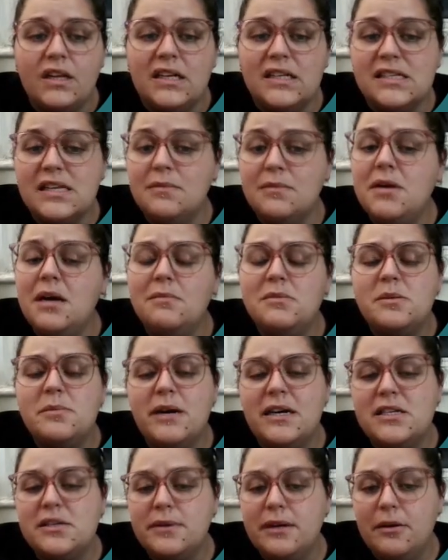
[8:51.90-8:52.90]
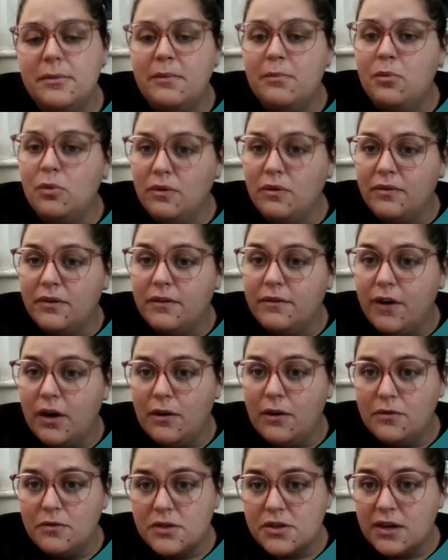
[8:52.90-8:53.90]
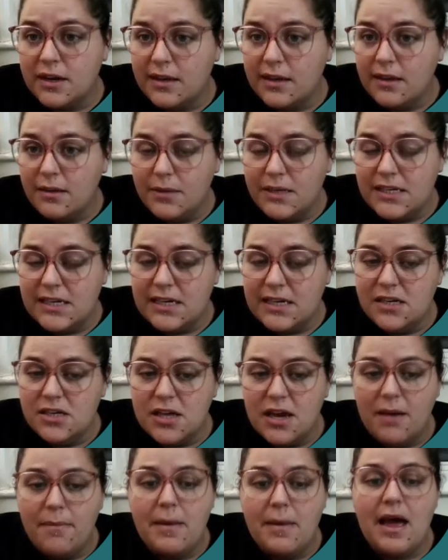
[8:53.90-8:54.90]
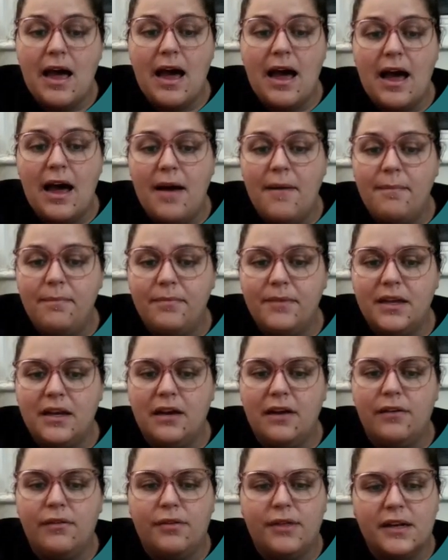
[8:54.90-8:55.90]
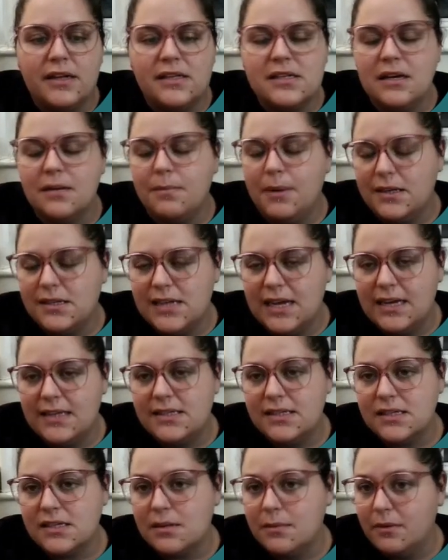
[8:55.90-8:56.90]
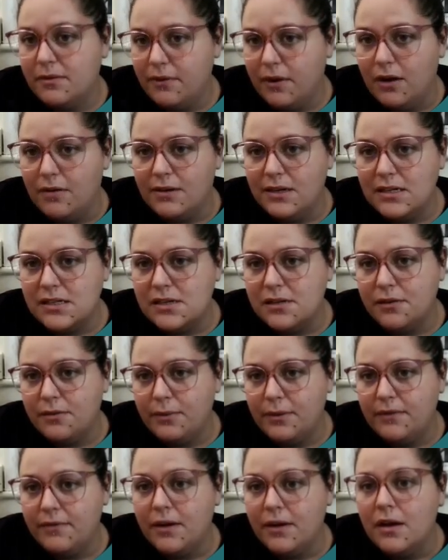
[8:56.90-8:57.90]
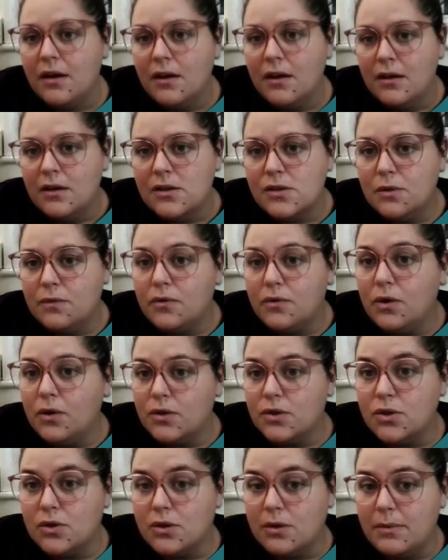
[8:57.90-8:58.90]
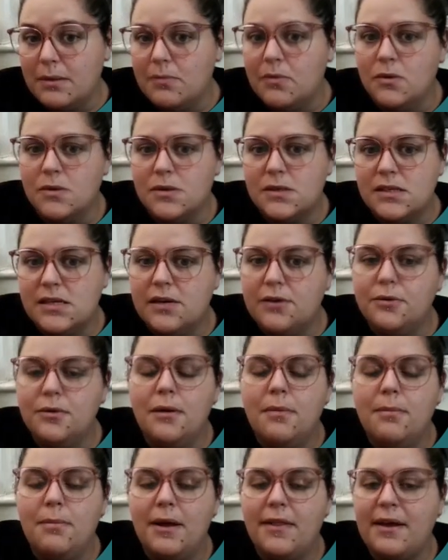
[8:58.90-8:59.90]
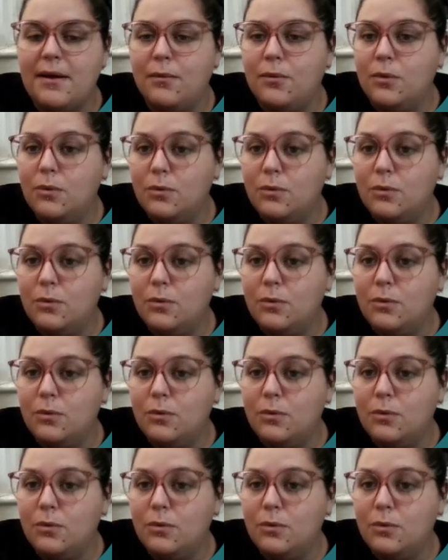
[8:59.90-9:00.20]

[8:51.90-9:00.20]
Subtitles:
Sometimes we might do a little bit more of an involved restraint that we teach them. Things like blood tests, it's going to be far easier if we've sort of got the dog a bit more still, but that will